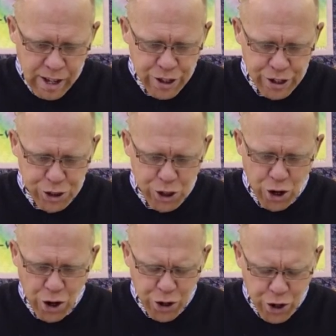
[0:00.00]
The
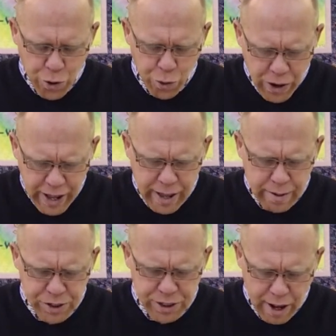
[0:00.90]
sluggard
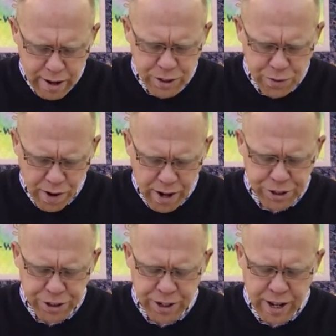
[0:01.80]
craves
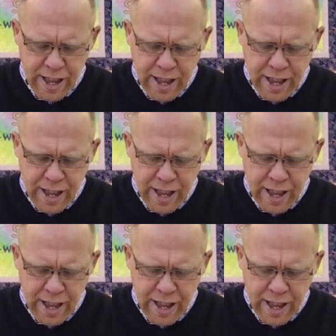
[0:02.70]
satisfaction,